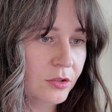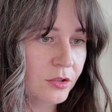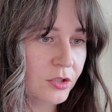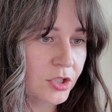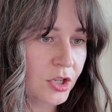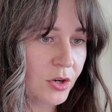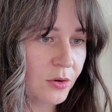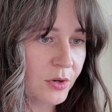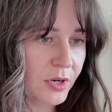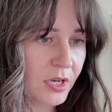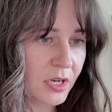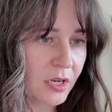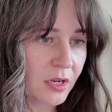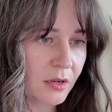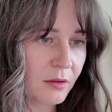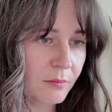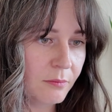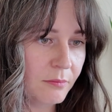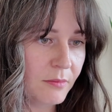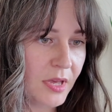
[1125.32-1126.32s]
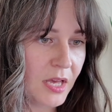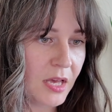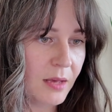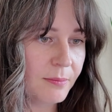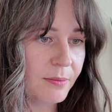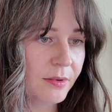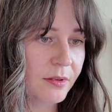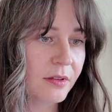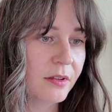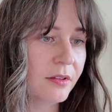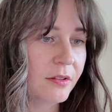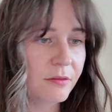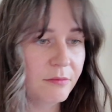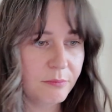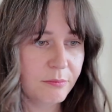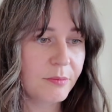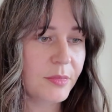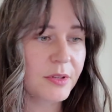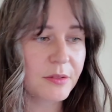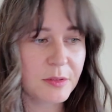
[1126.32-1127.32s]
Zoning map.
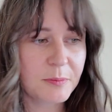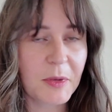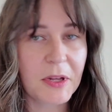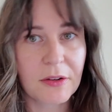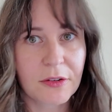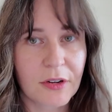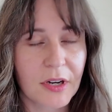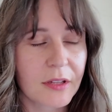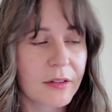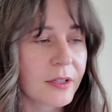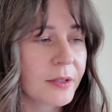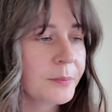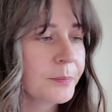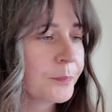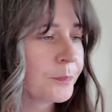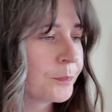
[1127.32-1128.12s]
It's spelled correctly.